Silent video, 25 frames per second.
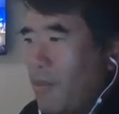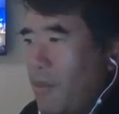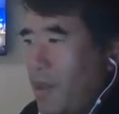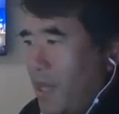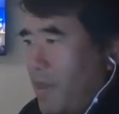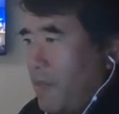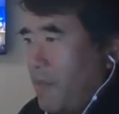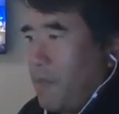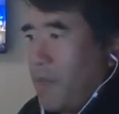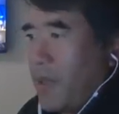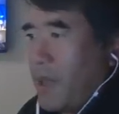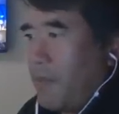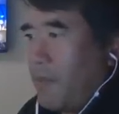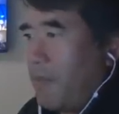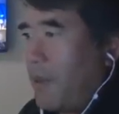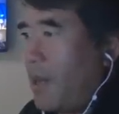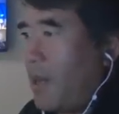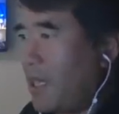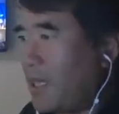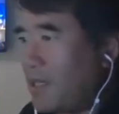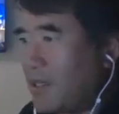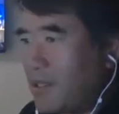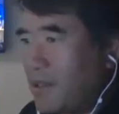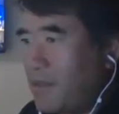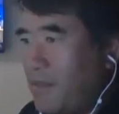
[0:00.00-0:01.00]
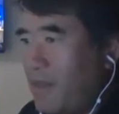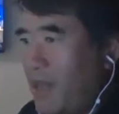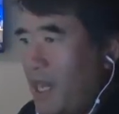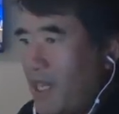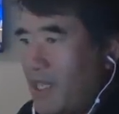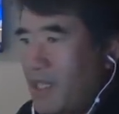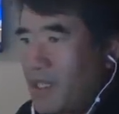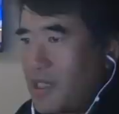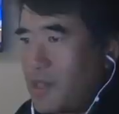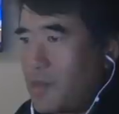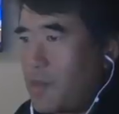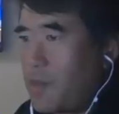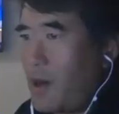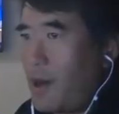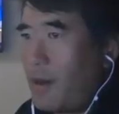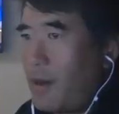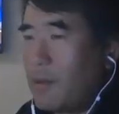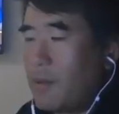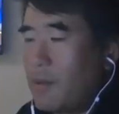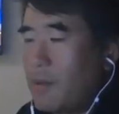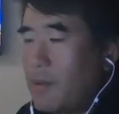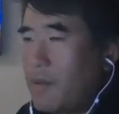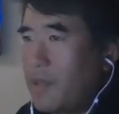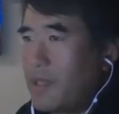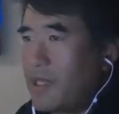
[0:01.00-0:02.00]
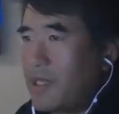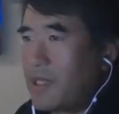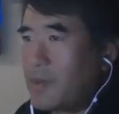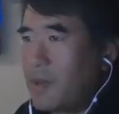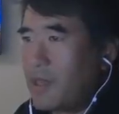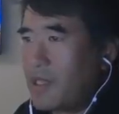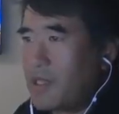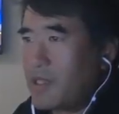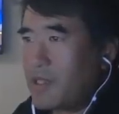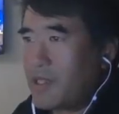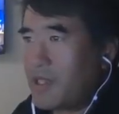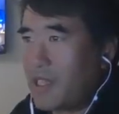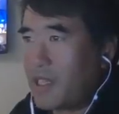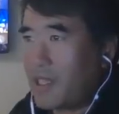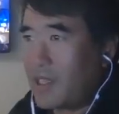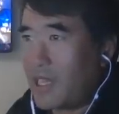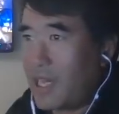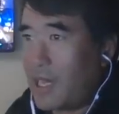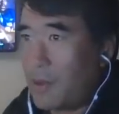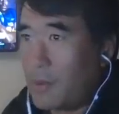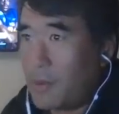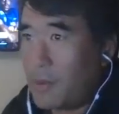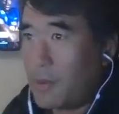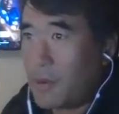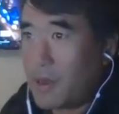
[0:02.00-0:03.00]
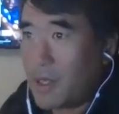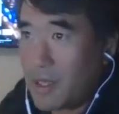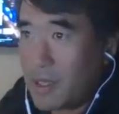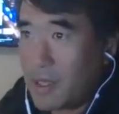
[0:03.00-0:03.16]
big boxing matches, probably, especially like that one.